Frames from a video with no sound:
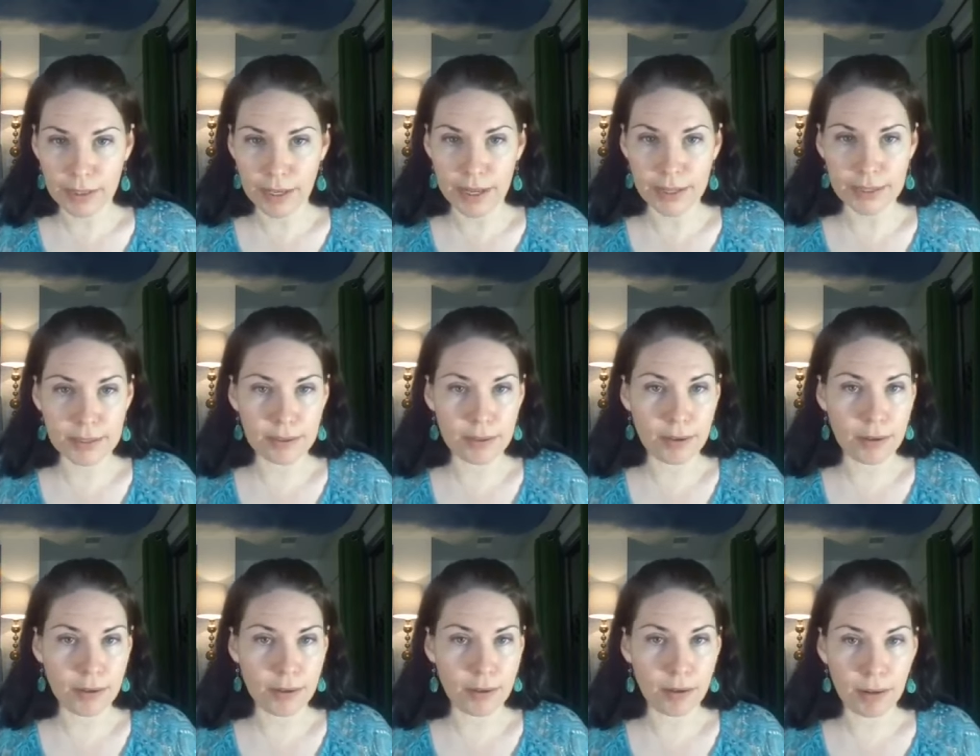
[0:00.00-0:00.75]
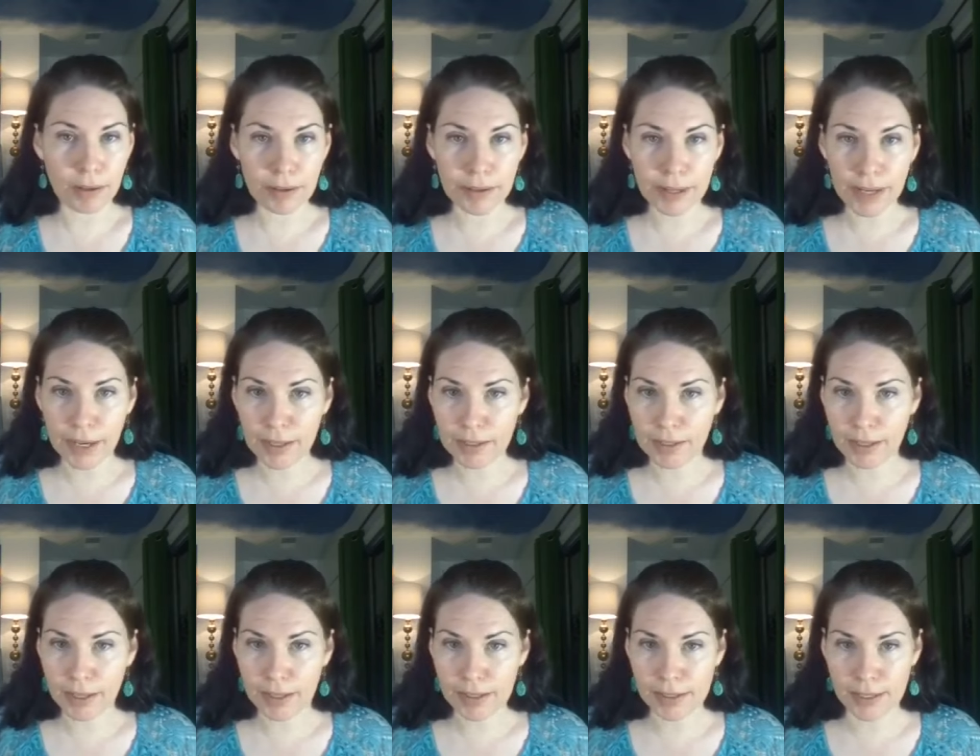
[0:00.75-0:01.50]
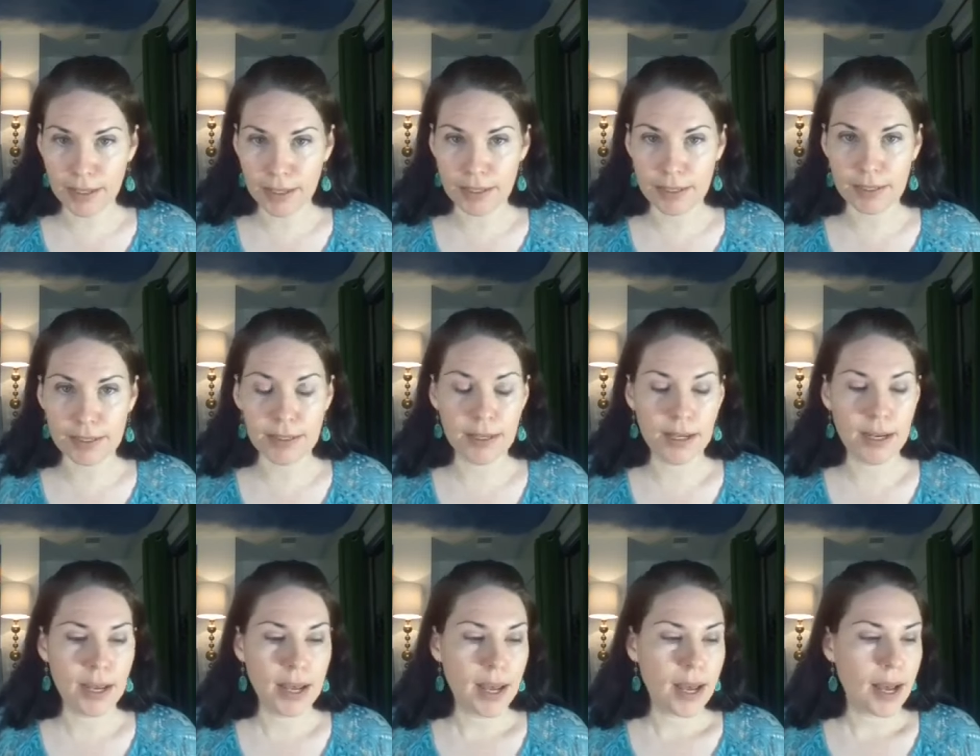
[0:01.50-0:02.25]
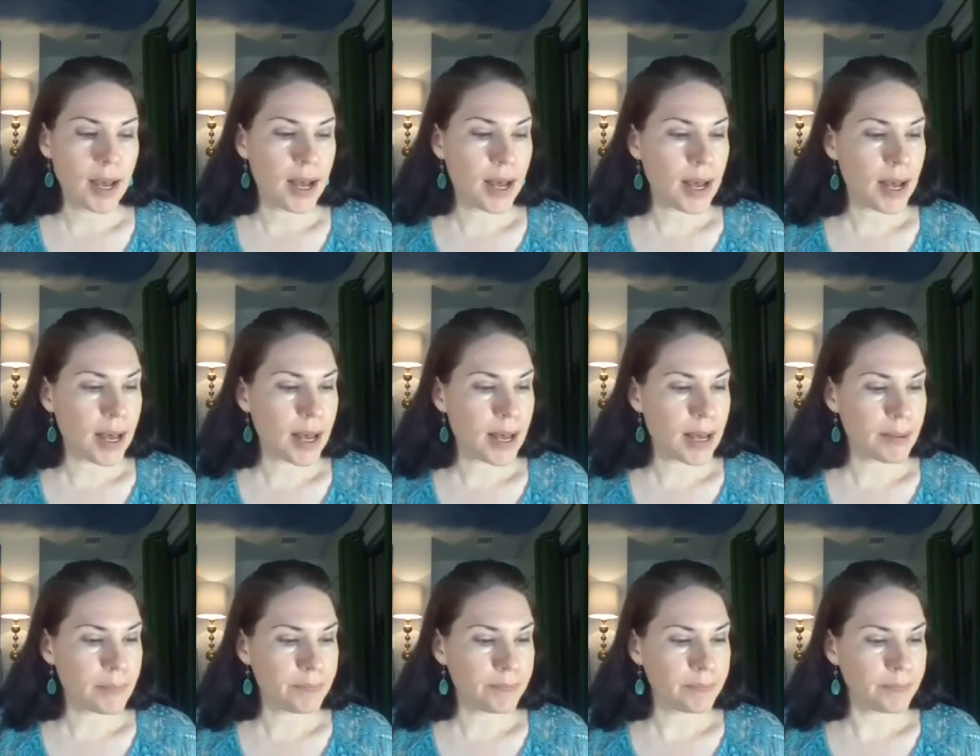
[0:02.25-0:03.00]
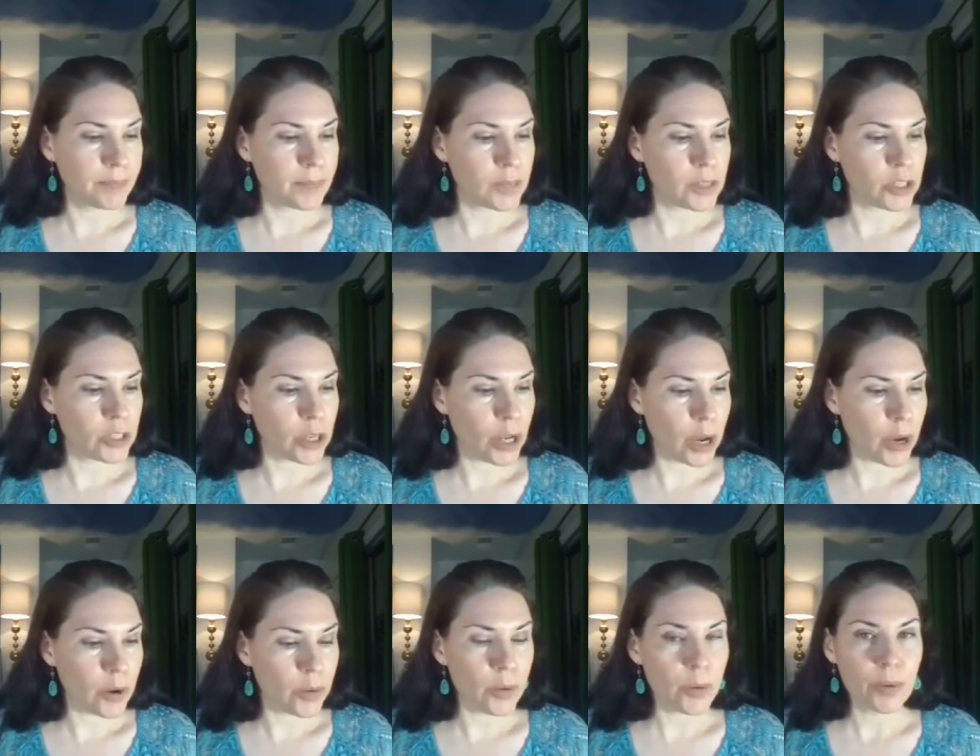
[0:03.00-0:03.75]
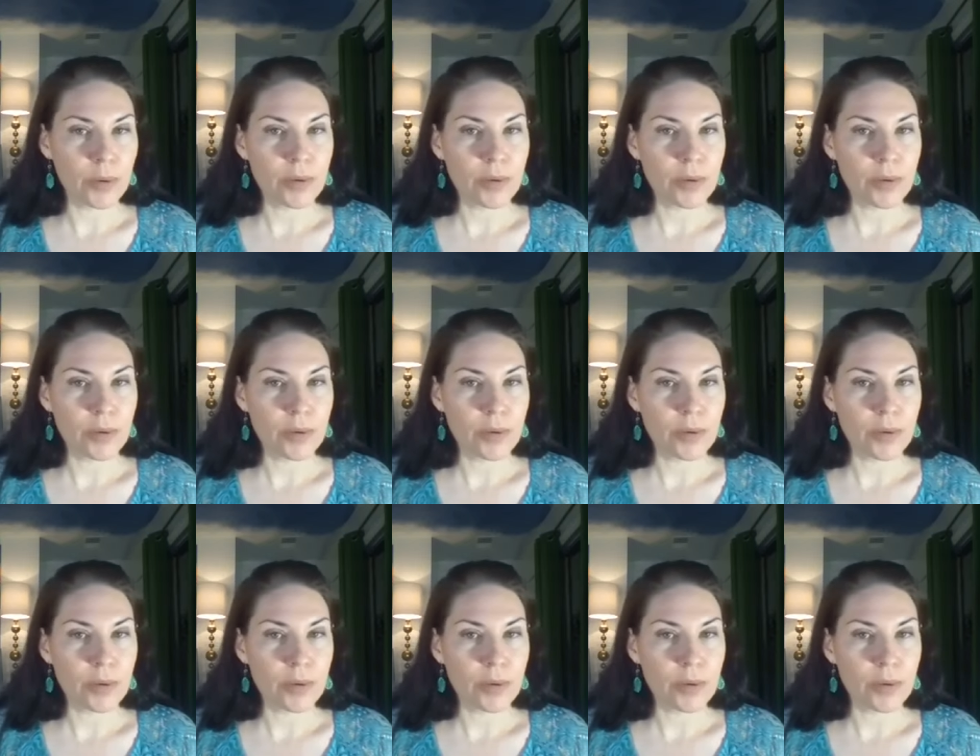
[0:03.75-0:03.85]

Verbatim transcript: That's all that clause is. Um, so